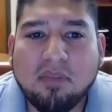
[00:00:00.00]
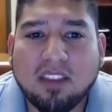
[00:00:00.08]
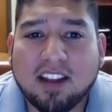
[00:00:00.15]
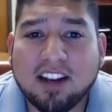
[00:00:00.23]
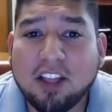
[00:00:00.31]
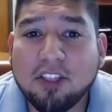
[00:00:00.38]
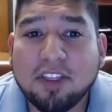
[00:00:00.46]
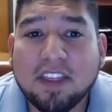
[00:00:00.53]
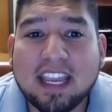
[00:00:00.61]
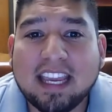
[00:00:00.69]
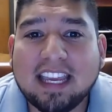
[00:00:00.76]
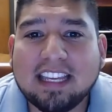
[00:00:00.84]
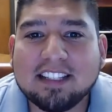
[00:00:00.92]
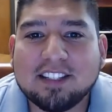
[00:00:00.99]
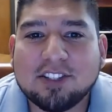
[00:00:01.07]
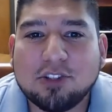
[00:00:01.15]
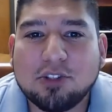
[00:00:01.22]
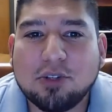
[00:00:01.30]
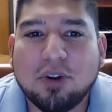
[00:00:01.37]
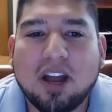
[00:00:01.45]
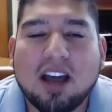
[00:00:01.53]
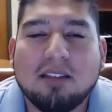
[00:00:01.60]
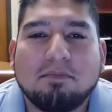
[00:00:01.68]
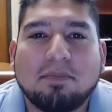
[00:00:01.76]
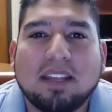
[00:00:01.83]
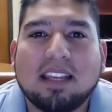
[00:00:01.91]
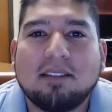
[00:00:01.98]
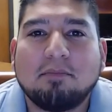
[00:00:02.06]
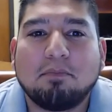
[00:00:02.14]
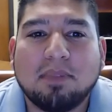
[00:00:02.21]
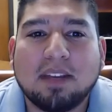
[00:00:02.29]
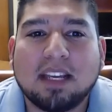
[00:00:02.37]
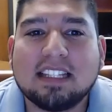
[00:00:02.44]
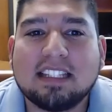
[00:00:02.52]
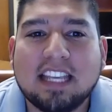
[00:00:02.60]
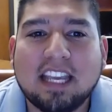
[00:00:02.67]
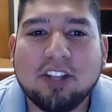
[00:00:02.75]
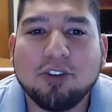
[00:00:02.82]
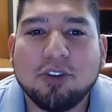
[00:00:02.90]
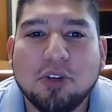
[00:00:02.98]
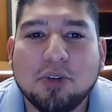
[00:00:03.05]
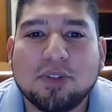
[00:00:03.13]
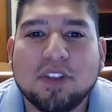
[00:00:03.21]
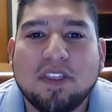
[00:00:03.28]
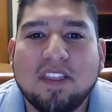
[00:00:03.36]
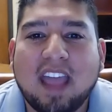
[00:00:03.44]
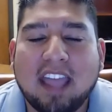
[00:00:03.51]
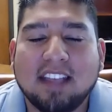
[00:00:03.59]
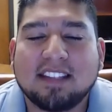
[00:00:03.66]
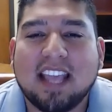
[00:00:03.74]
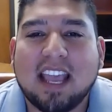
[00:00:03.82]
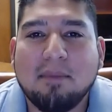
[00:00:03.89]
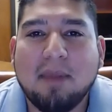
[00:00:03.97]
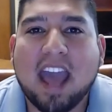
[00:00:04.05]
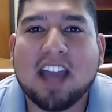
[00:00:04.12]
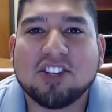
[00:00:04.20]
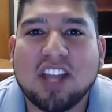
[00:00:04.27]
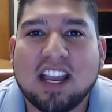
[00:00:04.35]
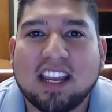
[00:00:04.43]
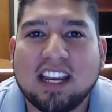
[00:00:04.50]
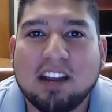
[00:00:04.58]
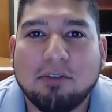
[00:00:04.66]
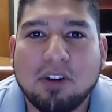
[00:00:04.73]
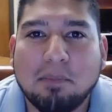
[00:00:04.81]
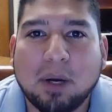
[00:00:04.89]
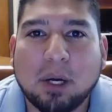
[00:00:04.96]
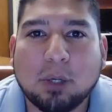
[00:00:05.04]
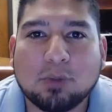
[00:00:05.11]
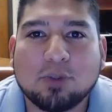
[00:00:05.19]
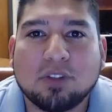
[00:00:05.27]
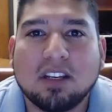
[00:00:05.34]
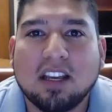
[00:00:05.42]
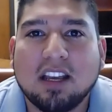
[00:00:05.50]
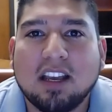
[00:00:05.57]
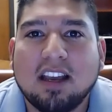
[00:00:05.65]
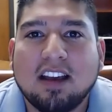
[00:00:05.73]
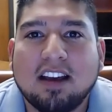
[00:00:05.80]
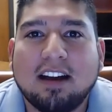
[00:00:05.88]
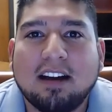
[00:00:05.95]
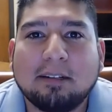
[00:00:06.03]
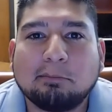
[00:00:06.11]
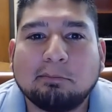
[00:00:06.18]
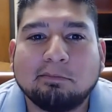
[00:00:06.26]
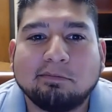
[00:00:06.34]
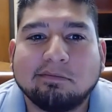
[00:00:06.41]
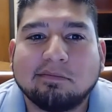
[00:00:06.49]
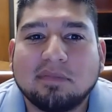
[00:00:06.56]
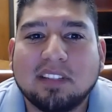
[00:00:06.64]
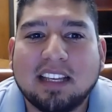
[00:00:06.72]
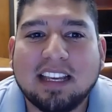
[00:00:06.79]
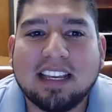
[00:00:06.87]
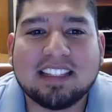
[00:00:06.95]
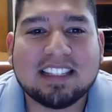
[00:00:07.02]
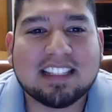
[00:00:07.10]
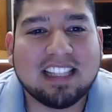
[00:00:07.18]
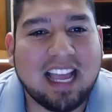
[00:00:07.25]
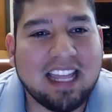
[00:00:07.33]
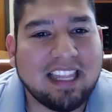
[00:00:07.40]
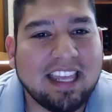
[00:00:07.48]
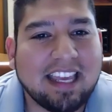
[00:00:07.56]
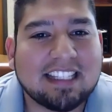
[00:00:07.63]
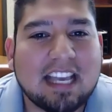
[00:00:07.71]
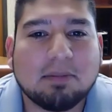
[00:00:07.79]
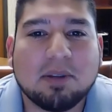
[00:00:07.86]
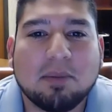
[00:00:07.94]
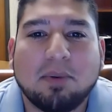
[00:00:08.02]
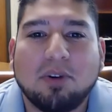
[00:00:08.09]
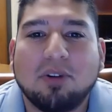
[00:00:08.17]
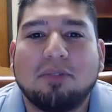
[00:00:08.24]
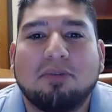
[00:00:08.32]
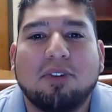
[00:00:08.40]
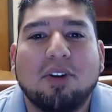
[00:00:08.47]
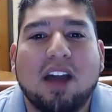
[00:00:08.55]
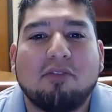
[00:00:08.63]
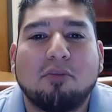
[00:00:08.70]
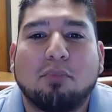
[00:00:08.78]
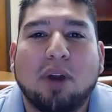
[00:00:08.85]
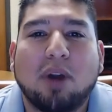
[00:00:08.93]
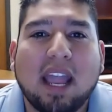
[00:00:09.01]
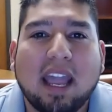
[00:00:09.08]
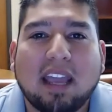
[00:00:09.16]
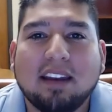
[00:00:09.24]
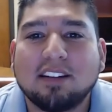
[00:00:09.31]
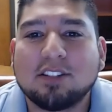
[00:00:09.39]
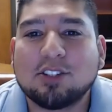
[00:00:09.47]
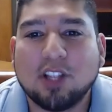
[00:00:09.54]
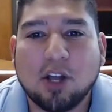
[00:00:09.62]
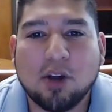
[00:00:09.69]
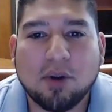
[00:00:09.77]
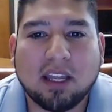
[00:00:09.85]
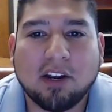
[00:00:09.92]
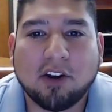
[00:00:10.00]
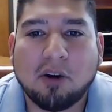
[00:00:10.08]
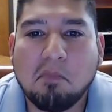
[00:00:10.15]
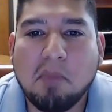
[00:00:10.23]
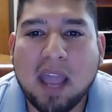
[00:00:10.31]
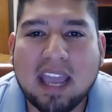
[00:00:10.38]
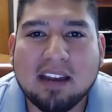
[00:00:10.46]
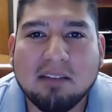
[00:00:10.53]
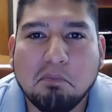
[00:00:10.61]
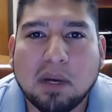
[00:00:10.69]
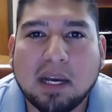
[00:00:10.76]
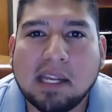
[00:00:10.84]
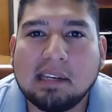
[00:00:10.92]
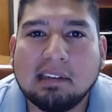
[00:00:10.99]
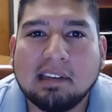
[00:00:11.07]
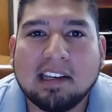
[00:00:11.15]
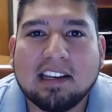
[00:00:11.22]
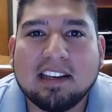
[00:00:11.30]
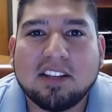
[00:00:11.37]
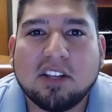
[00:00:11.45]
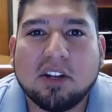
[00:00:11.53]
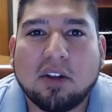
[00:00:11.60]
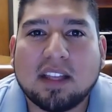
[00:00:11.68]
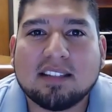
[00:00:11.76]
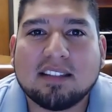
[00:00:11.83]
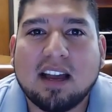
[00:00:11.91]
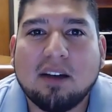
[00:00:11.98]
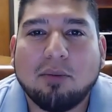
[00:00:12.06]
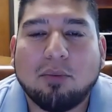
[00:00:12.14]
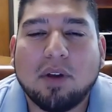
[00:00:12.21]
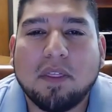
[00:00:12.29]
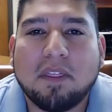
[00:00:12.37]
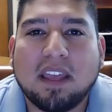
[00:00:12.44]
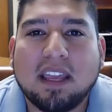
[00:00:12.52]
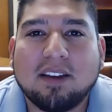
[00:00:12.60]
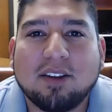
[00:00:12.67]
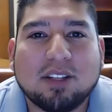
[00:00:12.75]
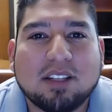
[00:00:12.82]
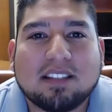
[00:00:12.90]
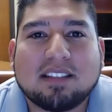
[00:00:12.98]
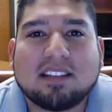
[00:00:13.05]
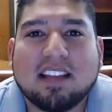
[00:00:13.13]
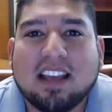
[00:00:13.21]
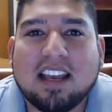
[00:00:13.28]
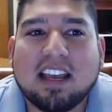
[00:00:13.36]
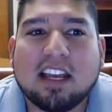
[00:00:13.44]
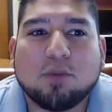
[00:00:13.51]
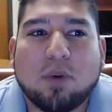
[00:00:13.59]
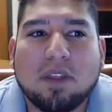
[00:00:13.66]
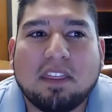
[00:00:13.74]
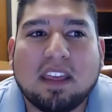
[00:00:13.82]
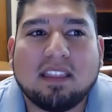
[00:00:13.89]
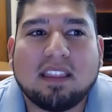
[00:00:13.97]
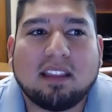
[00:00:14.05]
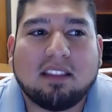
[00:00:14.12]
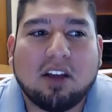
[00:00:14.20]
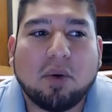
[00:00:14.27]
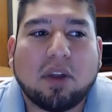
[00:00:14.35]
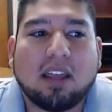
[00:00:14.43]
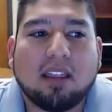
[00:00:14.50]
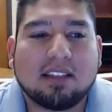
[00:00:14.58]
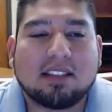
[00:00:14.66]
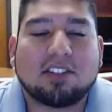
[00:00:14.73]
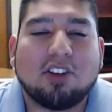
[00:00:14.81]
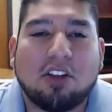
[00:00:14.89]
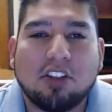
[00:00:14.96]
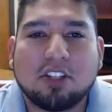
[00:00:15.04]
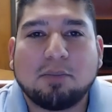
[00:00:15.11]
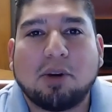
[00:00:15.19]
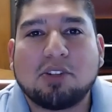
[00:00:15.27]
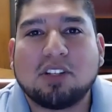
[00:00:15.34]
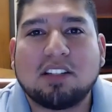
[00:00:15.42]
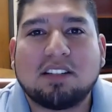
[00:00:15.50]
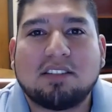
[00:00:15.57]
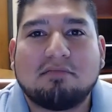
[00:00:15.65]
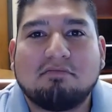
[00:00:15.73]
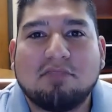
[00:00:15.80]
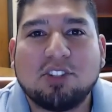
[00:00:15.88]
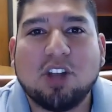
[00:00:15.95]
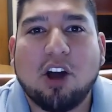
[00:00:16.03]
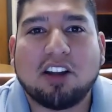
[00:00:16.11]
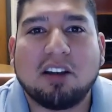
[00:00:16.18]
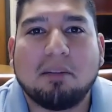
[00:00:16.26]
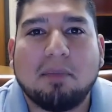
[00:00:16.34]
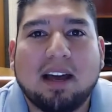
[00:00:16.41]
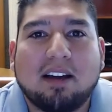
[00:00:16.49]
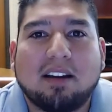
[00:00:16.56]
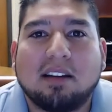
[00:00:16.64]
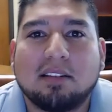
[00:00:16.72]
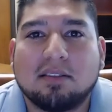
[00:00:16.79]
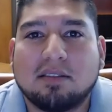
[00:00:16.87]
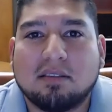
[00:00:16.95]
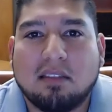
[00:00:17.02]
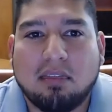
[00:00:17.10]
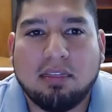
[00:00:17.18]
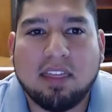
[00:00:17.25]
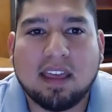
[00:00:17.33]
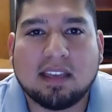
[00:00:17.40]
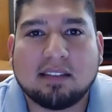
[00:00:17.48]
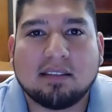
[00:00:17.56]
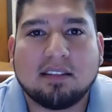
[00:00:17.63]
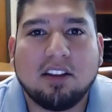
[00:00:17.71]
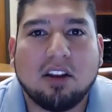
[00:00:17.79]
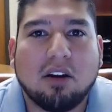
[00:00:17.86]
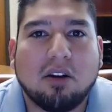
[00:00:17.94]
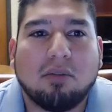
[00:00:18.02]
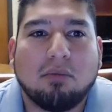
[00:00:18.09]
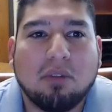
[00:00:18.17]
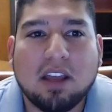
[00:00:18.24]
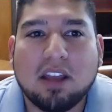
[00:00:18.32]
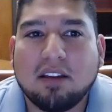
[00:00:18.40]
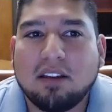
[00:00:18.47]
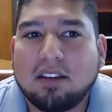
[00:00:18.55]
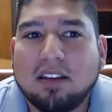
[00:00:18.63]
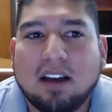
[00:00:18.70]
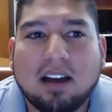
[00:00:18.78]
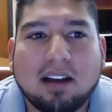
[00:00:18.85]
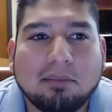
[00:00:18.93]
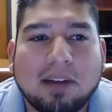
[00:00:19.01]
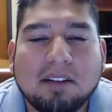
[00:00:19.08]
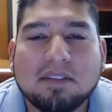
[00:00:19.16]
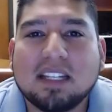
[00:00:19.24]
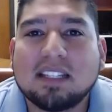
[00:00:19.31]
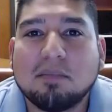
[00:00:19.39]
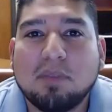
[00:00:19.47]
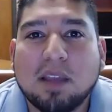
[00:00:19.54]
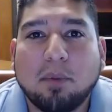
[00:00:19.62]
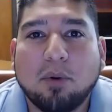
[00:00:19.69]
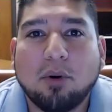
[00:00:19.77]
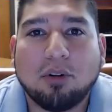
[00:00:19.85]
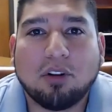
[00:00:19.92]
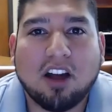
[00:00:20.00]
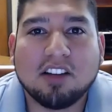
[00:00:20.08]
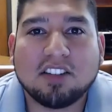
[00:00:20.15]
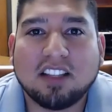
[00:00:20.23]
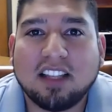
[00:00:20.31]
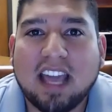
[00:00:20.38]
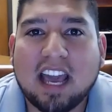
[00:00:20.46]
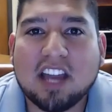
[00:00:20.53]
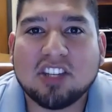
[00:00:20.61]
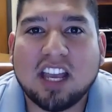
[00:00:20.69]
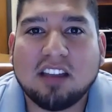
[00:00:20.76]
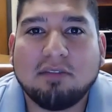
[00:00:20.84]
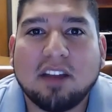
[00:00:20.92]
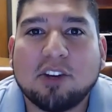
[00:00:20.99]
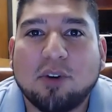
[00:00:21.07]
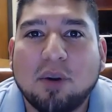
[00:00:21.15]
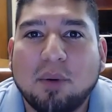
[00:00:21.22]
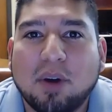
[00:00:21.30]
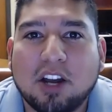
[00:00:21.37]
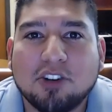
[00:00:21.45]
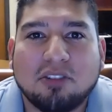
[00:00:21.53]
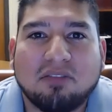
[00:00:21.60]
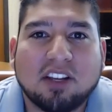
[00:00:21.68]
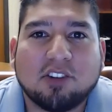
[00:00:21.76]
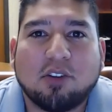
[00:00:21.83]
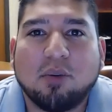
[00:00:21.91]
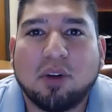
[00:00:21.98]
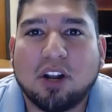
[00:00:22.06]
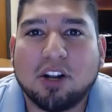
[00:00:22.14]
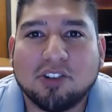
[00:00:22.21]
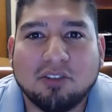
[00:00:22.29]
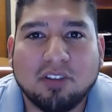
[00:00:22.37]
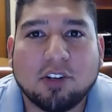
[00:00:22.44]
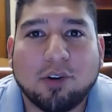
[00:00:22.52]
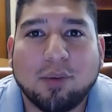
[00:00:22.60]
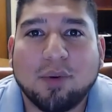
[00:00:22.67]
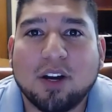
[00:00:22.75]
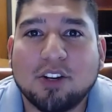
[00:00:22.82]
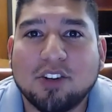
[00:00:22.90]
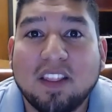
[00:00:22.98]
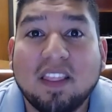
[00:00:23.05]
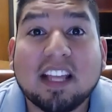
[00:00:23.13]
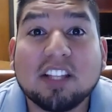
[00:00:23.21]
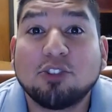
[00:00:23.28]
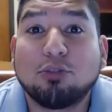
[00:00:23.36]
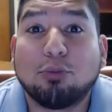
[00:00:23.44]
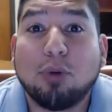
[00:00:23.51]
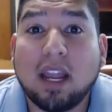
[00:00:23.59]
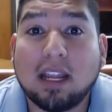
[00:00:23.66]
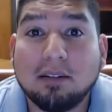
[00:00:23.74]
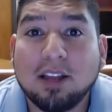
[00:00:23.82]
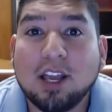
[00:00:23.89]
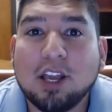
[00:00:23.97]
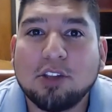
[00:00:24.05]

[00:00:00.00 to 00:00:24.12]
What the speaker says: Another thing is do not continue using the same hashtag in every post. It's slightly acceptable if you have a brand, a slogan, or a band, but that's not one thing. It's one thing that, okay, this is all this person is talking about is this. I've seen some people constantly hashtag Victory100, Victory100, Victory100, and that's great.